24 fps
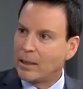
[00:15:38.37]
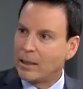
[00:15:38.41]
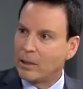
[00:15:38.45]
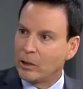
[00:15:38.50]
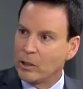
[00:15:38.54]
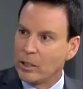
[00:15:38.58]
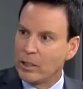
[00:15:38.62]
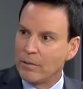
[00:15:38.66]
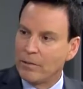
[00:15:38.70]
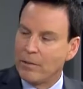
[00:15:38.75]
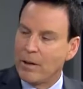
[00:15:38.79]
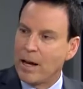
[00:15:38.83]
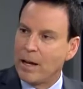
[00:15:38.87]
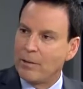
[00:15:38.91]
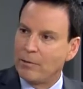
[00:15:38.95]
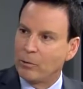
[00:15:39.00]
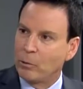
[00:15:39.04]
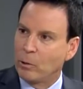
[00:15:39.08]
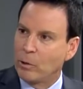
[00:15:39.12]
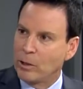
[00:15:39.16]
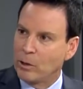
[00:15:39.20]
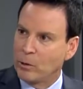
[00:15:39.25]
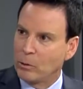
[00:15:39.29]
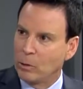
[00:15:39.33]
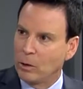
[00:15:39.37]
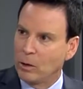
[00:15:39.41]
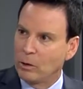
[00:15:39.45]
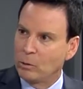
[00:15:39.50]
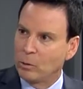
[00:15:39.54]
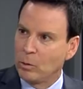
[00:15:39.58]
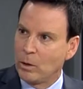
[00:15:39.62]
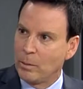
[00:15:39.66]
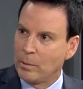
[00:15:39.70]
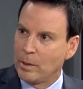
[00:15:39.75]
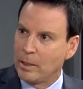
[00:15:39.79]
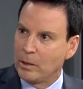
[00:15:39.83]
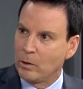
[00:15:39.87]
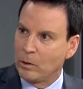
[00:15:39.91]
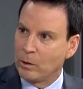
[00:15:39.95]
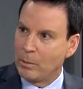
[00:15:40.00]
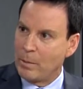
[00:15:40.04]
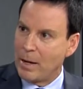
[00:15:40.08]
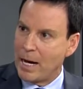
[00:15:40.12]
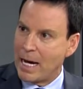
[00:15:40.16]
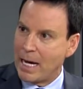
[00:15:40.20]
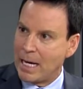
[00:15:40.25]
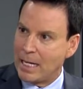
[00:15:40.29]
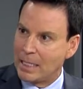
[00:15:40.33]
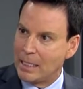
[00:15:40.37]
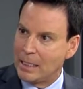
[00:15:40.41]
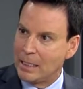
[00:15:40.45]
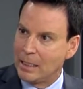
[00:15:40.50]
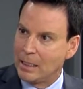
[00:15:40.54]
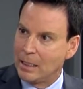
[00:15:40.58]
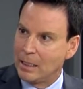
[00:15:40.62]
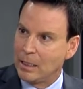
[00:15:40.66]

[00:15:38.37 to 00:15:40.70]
a 35, 40-year-old woman or man,